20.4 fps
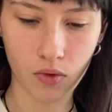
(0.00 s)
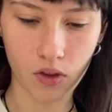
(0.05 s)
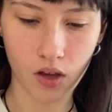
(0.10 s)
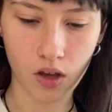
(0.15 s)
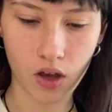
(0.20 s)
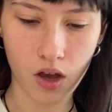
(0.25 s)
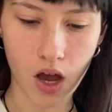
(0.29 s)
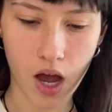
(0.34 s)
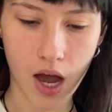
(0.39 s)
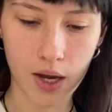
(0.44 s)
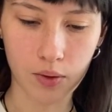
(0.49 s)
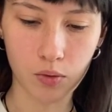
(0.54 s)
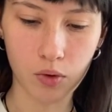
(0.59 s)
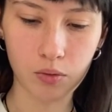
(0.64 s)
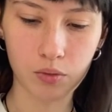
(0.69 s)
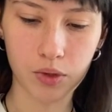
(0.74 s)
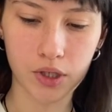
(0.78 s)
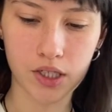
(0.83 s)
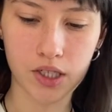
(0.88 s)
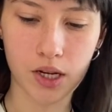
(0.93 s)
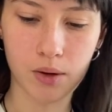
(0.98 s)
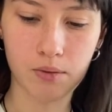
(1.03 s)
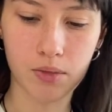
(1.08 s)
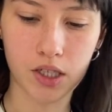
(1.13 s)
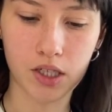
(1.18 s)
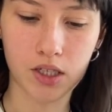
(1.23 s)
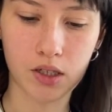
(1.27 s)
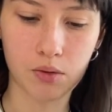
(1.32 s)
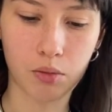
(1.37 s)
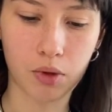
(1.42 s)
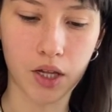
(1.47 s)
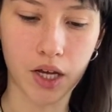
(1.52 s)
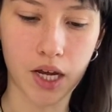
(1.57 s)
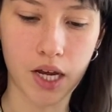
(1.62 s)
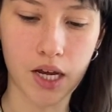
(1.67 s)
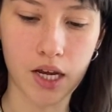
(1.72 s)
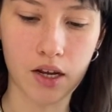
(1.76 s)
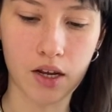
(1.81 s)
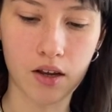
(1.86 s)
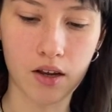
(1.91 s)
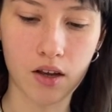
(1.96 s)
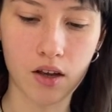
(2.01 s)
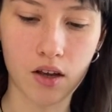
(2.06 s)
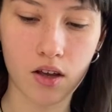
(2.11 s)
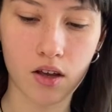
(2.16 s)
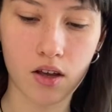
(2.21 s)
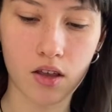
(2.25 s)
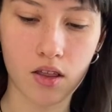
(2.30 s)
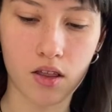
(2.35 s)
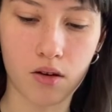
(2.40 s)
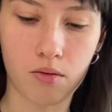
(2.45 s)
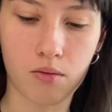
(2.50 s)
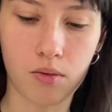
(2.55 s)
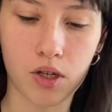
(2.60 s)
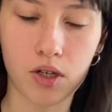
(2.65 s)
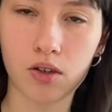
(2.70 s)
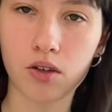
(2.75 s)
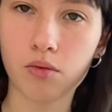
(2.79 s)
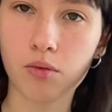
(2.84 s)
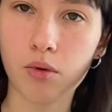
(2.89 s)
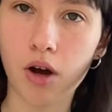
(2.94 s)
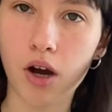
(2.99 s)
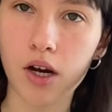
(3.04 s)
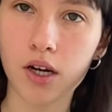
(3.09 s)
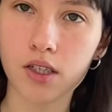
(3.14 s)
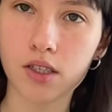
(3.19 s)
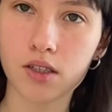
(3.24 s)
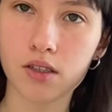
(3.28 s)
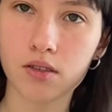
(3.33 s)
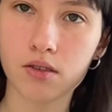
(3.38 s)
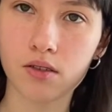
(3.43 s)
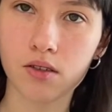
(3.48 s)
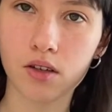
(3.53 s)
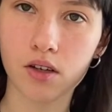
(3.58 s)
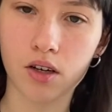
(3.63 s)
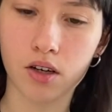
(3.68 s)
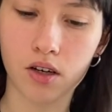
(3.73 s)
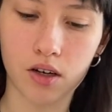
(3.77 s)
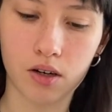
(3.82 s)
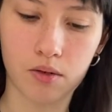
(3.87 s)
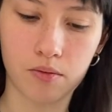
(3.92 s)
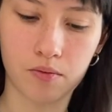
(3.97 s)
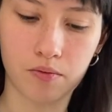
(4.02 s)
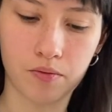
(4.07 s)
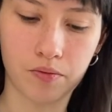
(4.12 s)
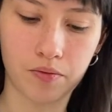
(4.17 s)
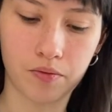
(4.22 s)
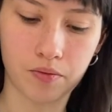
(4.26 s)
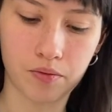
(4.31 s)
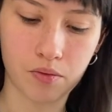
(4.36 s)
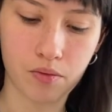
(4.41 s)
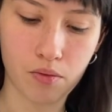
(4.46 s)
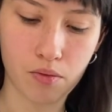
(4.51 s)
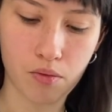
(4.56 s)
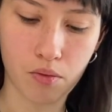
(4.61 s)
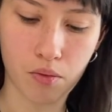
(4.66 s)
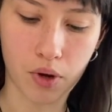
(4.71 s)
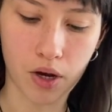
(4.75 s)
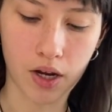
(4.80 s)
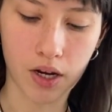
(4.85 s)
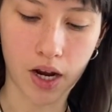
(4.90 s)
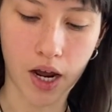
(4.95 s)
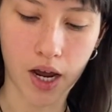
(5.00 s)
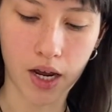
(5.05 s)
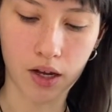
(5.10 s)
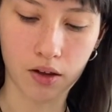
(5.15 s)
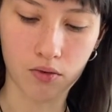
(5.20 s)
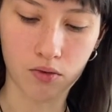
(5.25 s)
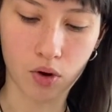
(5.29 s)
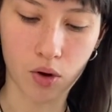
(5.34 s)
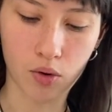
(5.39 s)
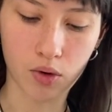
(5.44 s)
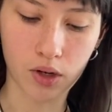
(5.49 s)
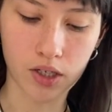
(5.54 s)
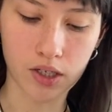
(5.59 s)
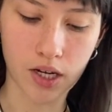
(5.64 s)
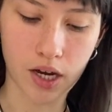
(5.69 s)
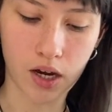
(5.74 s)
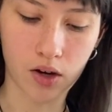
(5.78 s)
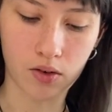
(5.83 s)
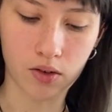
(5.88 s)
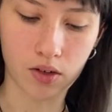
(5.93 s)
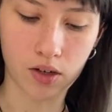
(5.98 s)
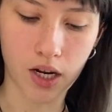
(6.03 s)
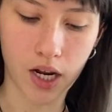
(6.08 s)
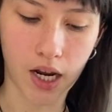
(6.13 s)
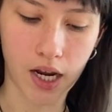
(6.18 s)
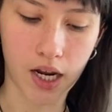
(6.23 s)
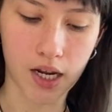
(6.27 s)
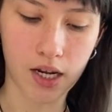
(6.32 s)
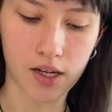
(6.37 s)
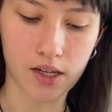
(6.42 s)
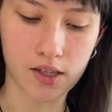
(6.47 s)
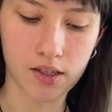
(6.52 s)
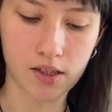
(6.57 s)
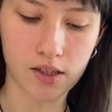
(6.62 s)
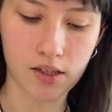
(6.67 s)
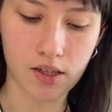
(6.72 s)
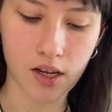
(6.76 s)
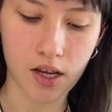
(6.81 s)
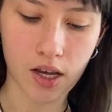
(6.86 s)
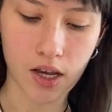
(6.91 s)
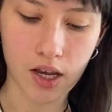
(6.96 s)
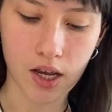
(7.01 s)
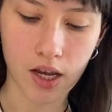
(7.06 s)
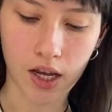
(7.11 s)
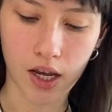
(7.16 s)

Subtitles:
I won't be attempting to play the middle part, but I wrote it down as a